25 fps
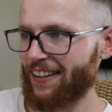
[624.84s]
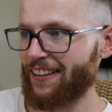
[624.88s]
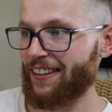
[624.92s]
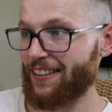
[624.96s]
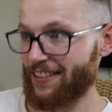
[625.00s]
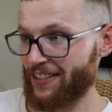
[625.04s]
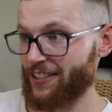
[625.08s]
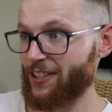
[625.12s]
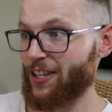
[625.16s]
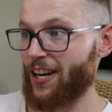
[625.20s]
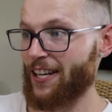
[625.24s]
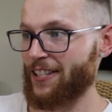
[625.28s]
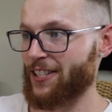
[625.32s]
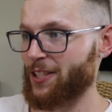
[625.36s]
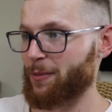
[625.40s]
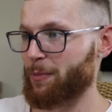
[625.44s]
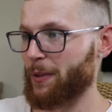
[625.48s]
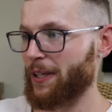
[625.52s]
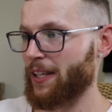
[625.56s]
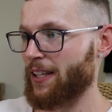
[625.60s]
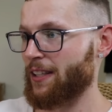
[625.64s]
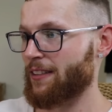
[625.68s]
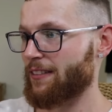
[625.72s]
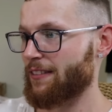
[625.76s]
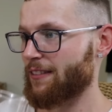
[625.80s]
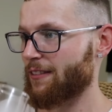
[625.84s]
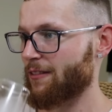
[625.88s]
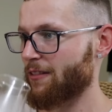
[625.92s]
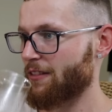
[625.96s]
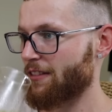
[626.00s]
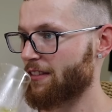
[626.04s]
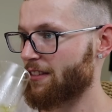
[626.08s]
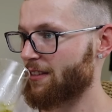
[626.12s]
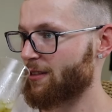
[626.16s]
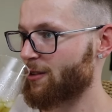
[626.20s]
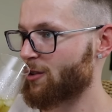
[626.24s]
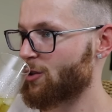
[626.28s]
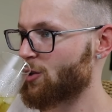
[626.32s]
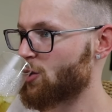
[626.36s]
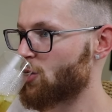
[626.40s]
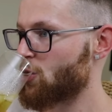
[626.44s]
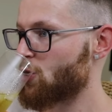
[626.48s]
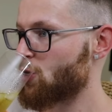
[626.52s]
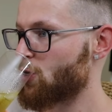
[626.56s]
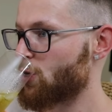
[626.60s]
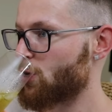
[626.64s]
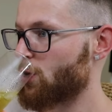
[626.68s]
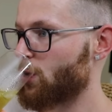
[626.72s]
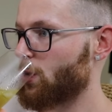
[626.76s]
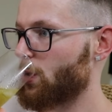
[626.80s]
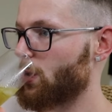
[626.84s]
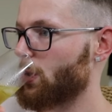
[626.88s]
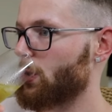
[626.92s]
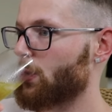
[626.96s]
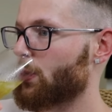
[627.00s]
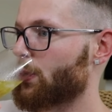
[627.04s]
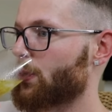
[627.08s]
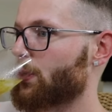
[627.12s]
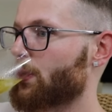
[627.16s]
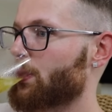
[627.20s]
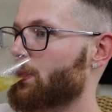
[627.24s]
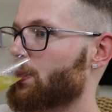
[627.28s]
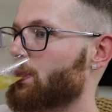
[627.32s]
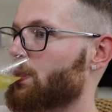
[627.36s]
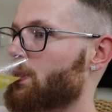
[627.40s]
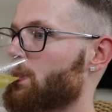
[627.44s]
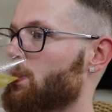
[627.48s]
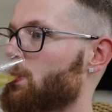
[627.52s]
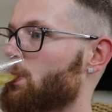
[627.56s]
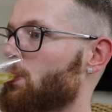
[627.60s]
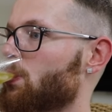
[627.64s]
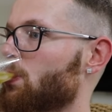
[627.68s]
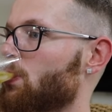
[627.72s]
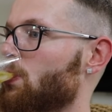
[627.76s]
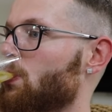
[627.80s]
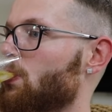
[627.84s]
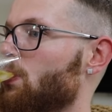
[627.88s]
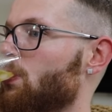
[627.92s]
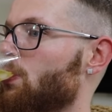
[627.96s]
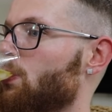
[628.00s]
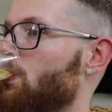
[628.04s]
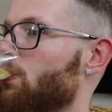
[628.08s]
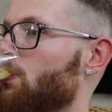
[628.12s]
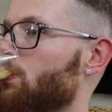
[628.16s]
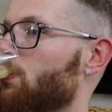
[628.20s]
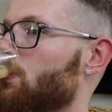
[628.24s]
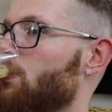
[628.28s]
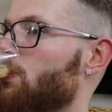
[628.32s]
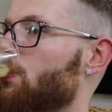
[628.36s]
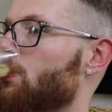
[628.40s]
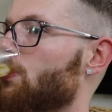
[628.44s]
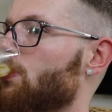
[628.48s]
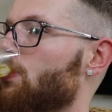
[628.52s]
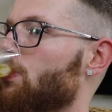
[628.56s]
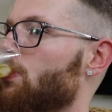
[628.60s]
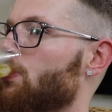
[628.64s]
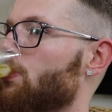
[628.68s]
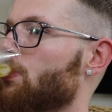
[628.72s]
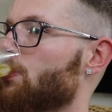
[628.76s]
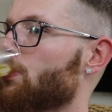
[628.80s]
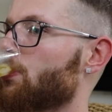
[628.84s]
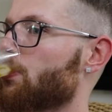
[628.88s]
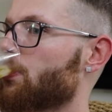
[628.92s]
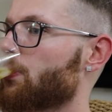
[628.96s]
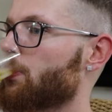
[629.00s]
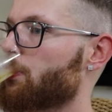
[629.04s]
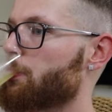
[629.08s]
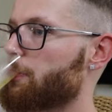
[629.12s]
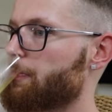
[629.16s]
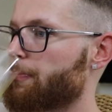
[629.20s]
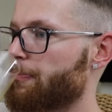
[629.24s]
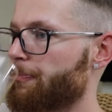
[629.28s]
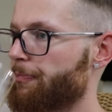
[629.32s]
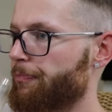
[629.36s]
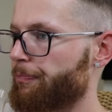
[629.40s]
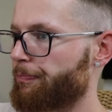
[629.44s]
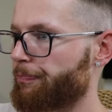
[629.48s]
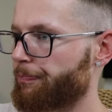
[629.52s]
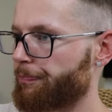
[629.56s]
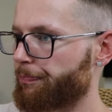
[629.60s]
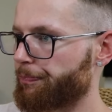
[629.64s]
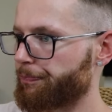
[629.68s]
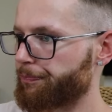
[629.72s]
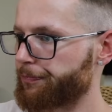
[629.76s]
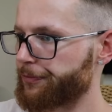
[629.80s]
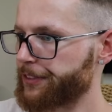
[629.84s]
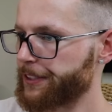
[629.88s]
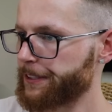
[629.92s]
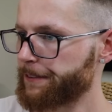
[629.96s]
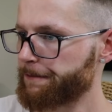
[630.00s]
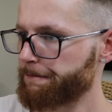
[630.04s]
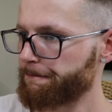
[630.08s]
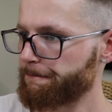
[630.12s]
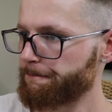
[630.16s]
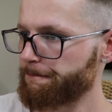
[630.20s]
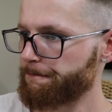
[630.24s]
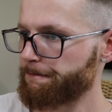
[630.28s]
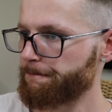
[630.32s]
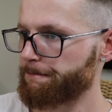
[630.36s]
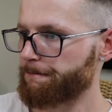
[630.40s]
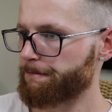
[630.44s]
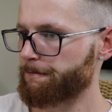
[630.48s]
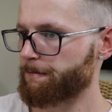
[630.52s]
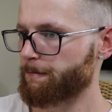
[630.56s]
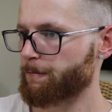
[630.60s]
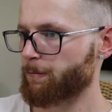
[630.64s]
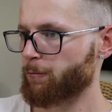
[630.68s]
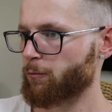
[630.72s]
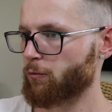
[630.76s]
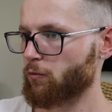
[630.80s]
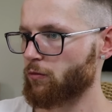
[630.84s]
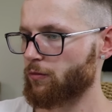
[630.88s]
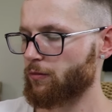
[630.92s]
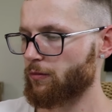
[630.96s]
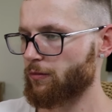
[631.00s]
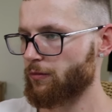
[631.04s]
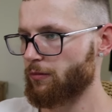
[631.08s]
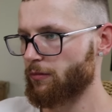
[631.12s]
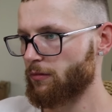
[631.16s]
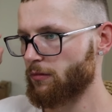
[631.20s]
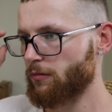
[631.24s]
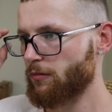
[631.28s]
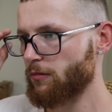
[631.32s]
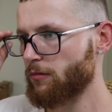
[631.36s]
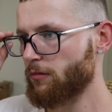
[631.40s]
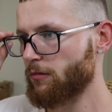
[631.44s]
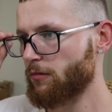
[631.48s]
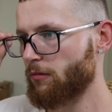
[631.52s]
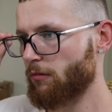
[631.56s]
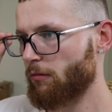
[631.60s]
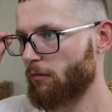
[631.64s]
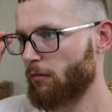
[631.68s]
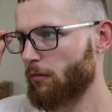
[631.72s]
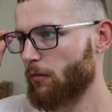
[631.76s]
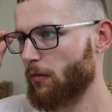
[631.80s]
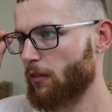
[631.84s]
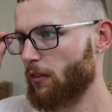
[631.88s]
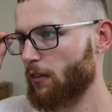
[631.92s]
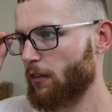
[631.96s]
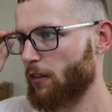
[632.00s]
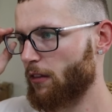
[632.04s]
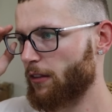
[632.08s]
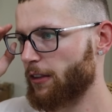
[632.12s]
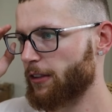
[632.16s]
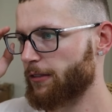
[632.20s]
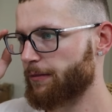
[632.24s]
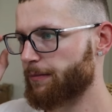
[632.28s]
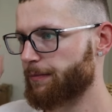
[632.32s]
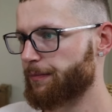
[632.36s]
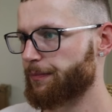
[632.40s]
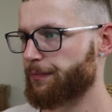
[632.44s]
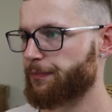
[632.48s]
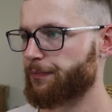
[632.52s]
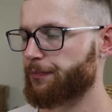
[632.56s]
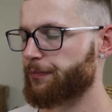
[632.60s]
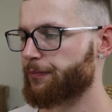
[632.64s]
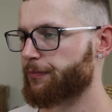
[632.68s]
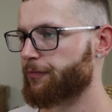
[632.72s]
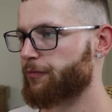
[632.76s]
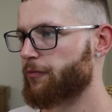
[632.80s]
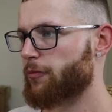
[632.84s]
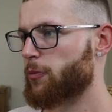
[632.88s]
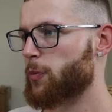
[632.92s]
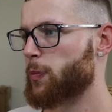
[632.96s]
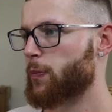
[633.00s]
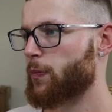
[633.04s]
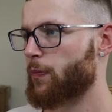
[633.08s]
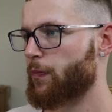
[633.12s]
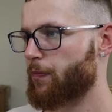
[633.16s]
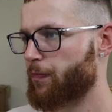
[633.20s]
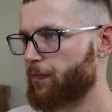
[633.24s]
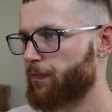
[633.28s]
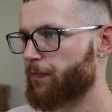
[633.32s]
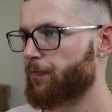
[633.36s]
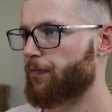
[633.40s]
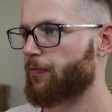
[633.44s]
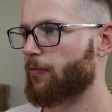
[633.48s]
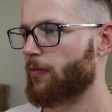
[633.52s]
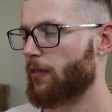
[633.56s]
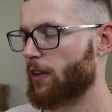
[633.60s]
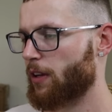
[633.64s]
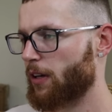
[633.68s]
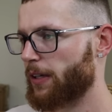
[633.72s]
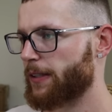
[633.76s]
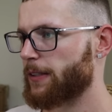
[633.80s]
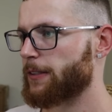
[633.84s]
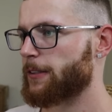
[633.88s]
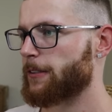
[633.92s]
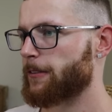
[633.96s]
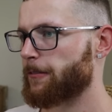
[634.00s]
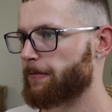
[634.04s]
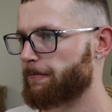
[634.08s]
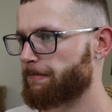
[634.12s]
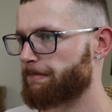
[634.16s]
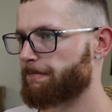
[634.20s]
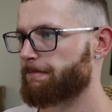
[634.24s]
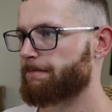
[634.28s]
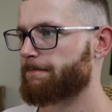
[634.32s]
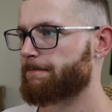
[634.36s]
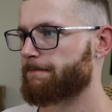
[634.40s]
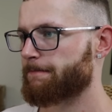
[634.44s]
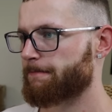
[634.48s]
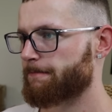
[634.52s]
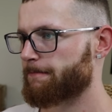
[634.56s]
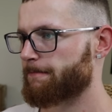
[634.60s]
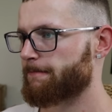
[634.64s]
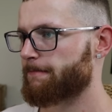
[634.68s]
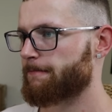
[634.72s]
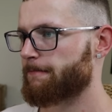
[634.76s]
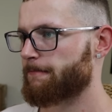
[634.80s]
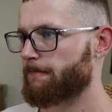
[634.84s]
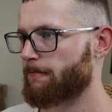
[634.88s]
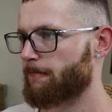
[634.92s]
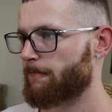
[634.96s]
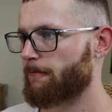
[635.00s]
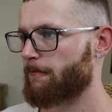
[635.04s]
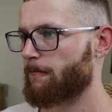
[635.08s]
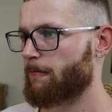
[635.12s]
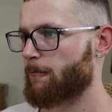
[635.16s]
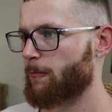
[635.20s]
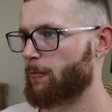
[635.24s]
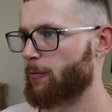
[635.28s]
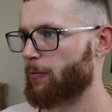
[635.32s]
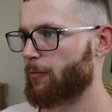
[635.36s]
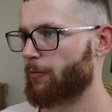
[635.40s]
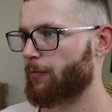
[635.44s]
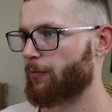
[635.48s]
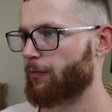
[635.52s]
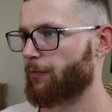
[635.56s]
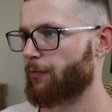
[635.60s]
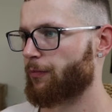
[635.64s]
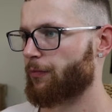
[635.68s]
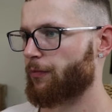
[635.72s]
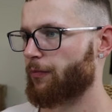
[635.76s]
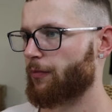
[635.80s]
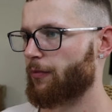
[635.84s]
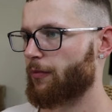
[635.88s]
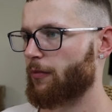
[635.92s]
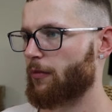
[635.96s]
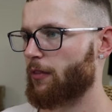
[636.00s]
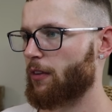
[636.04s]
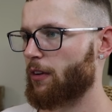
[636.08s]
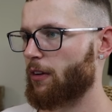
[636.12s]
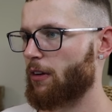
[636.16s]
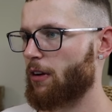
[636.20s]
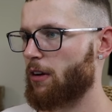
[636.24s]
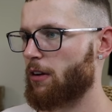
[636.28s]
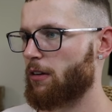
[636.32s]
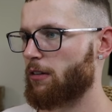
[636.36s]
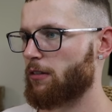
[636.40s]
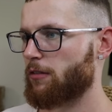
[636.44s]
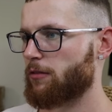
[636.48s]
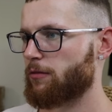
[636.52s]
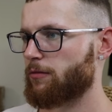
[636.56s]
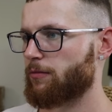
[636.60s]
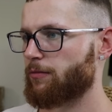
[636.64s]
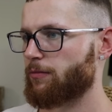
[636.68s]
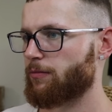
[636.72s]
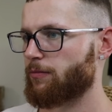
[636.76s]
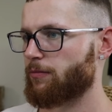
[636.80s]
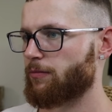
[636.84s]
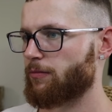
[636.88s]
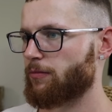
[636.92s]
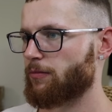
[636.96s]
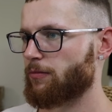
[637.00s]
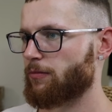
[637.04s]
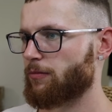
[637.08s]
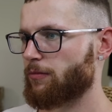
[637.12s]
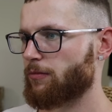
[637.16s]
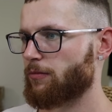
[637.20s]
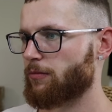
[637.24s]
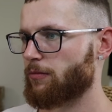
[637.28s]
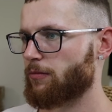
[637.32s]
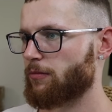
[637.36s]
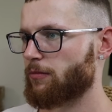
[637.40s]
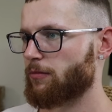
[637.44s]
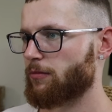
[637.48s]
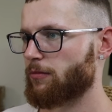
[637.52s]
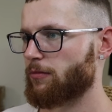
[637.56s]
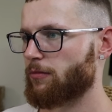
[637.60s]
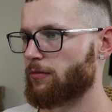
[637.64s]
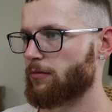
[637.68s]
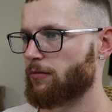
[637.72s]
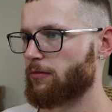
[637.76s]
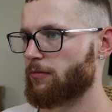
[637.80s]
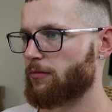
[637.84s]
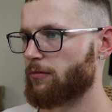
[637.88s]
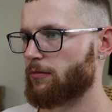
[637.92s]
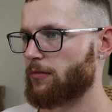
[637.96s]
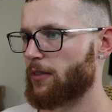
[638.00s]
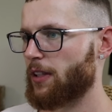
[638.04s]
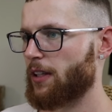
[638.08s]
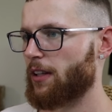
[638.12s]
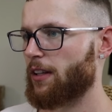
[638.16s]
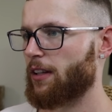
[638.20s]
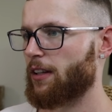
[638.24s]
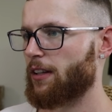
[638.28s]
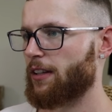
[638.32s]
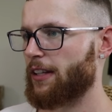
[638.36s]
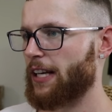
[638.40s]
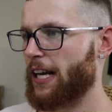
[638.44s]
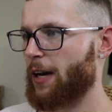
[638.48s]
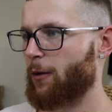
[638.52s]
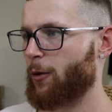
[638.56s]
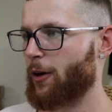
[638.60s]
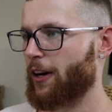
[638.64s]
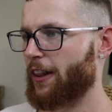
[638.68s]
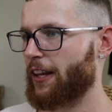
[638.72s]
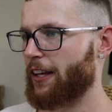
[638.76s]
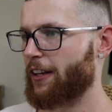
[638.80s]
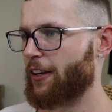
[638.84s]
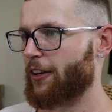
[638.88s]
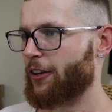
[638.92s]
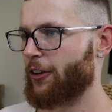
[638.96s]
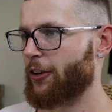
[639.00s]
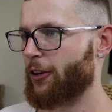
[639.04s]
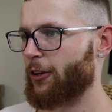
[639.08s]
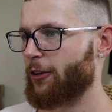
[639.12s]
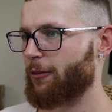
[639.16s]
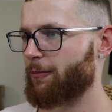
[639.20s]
It's nice speed. Absolutely. Good call for them if you're going to get in the gun on third and one. Give yourself an opportunity as they come up, get the R P O over to the outside. This is exactly what Walford is all about. Now what are they going to do?